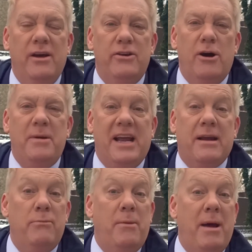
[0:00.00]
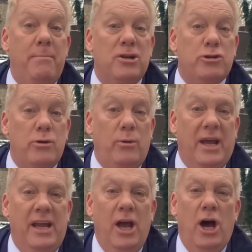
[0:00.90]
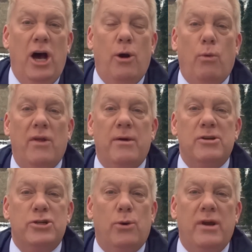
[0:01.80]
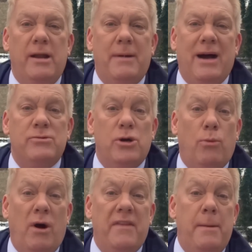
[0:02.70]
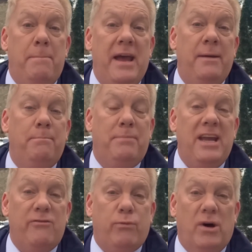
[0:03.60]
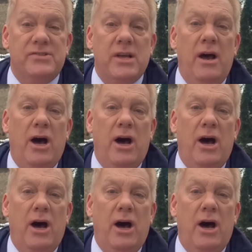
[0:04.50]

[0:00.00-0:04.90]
Nobody can remember truly what they were talking about or what their main beef was,